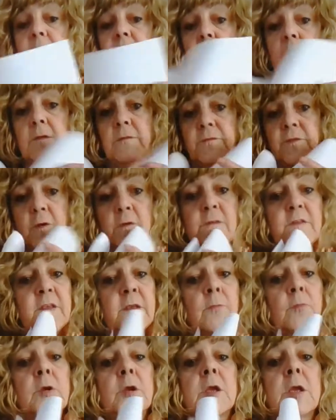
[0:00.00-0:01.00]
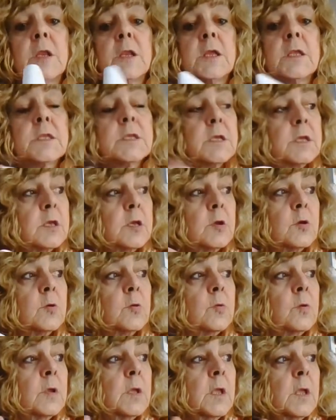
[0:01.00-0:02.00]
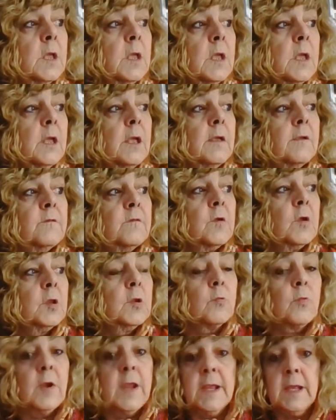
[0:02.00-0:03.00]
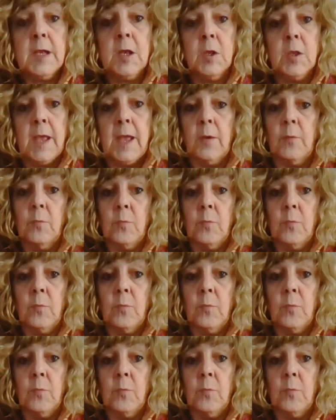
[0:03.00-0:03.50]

So the first thing we're going to do is going to wrinkle it.